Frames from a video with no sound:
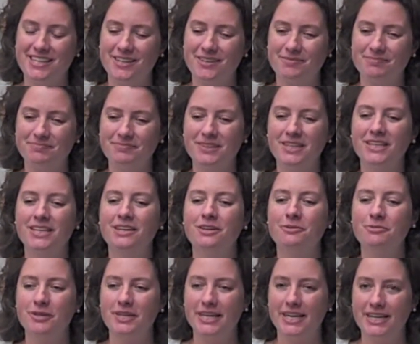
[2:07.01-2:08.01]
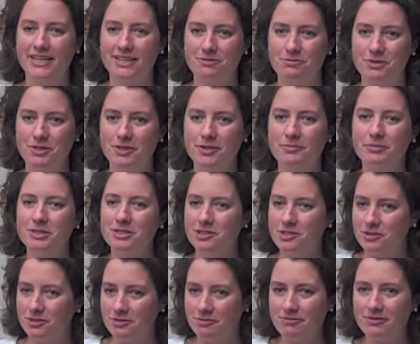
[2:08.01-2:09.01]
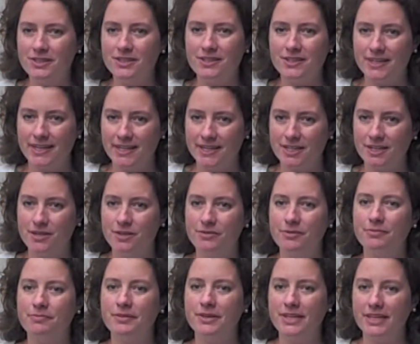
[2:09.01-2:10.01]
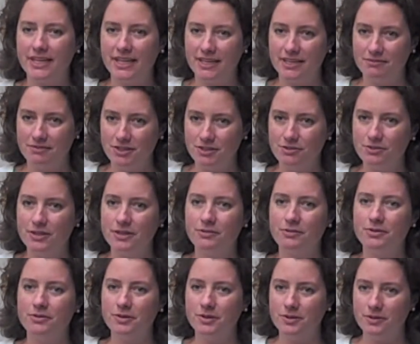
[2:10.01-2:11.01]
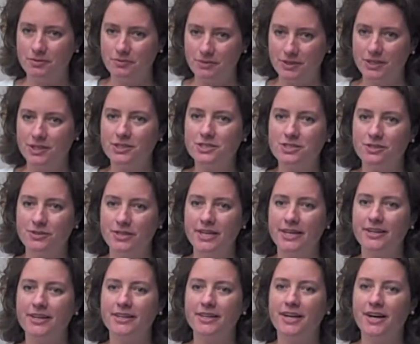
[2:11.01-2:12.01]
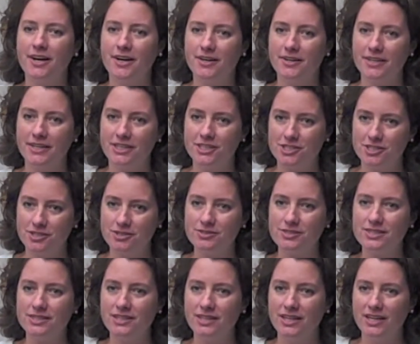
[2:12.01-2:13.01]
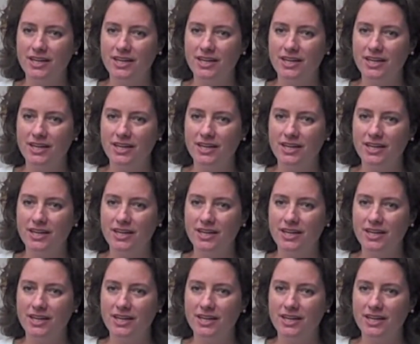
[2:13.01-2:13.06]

Um, we had we were able to do the fetal echo, and we kind of knew that we were we looked okay on the heart issues,